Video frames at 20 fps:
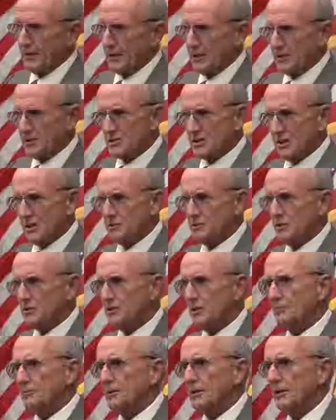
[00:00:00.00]
Now this tells you
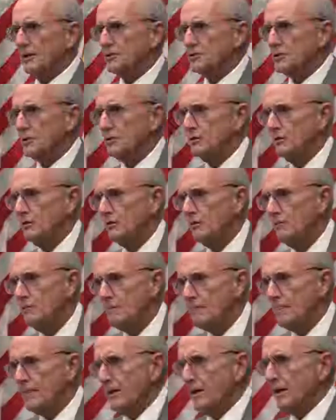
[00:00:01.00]
something else
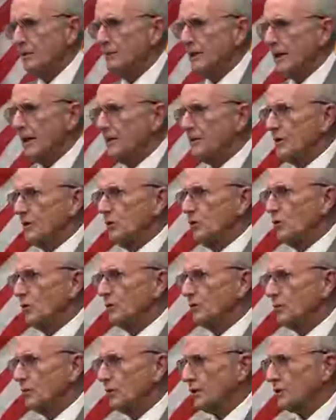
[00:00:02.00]
too, about how the
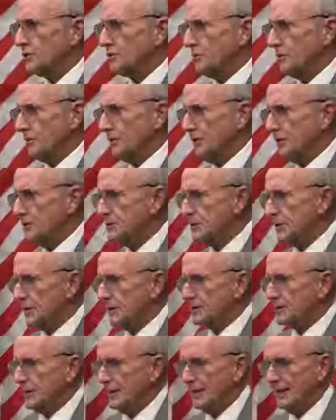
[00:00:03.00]
Lord works with these
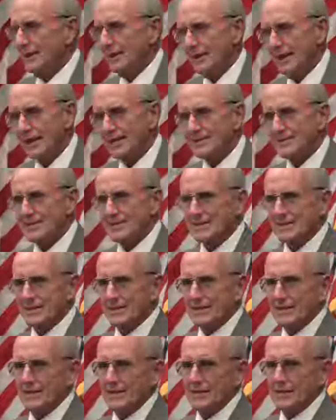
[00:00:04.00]
things. He lets
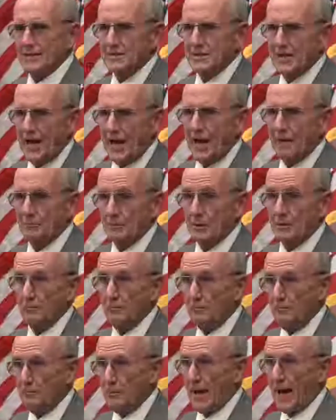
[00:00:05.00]
things
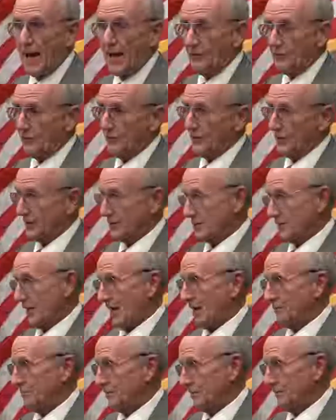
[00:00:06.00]
happen, bad things
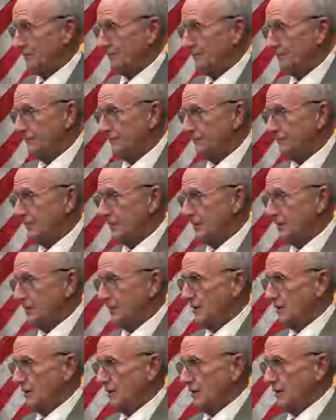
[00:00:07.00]
happen.
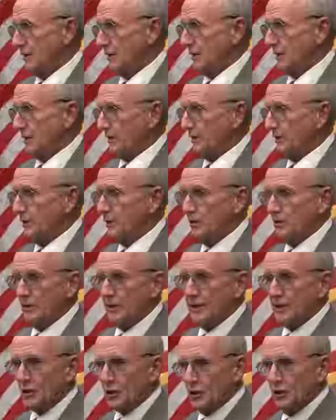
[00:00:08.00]
You know,
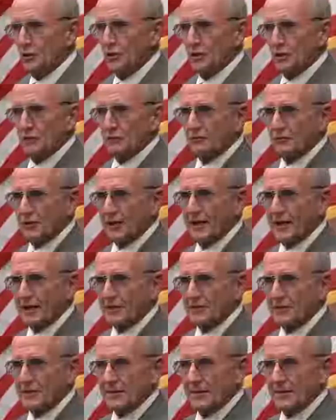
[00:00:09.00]
he could have
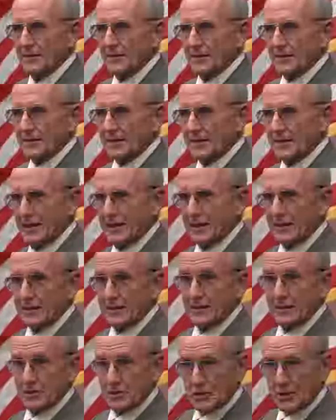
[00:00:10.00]
let
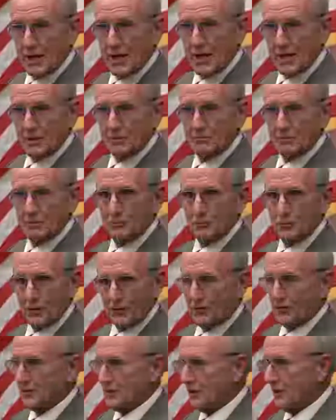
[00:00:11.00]
Kent escape
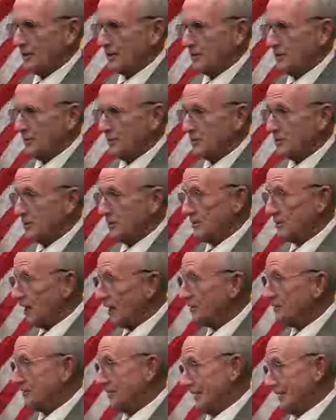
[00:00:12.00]
with the documents and
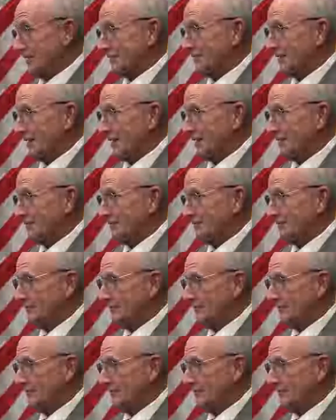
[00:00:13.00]
not get caught.